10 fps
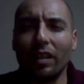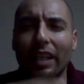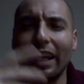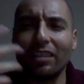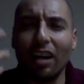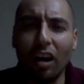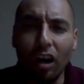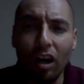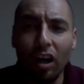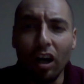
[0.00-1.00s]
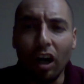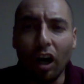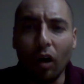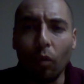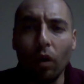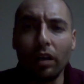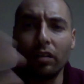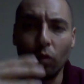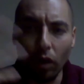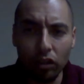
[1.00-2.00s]
That's a
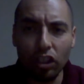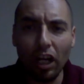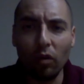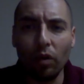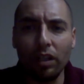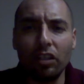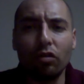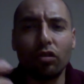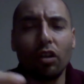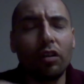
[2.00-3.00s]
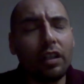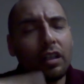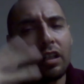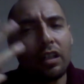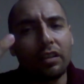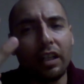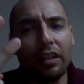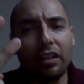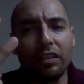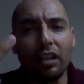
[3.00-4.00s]
one shot, one issue story.
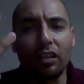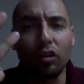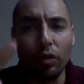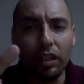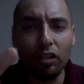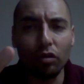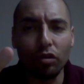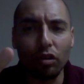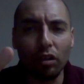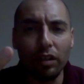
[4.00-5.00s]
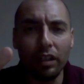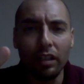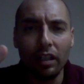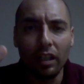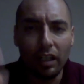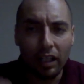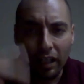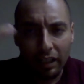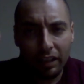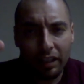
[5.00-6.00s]
Then there's a 3-issue story,
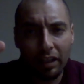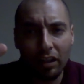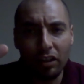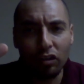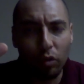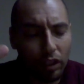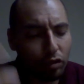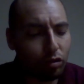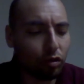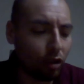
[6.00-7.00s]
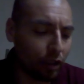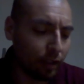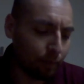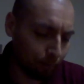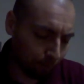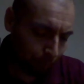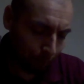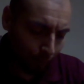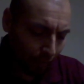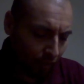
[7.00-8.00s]
and then another 2-issue story.
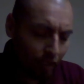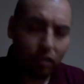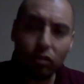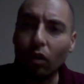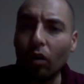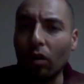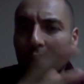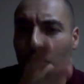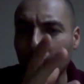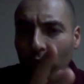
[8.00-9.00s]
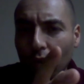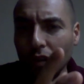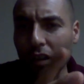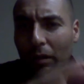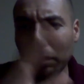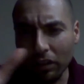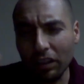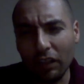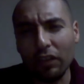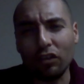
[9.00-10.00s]
So those are a bunch
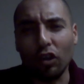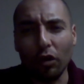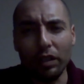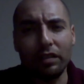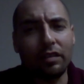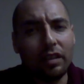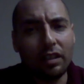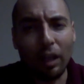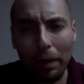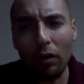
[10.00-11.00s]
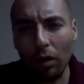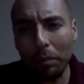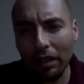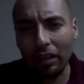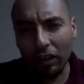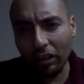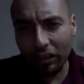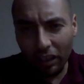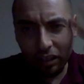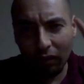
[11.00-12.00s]
of different stories. The main one being the Dark
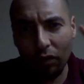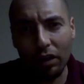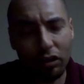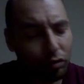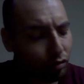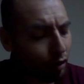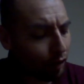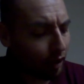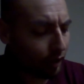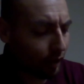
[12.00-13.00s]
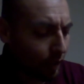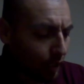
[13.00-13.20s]
City, the 4-issue story arc.